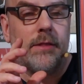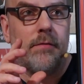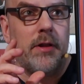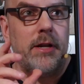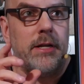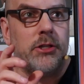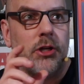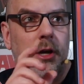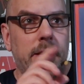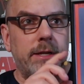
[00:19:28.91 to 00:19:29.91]
of an inch
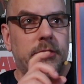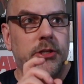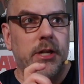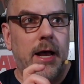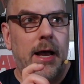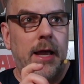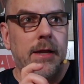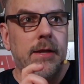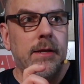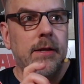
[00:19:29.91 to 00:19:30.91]
on each side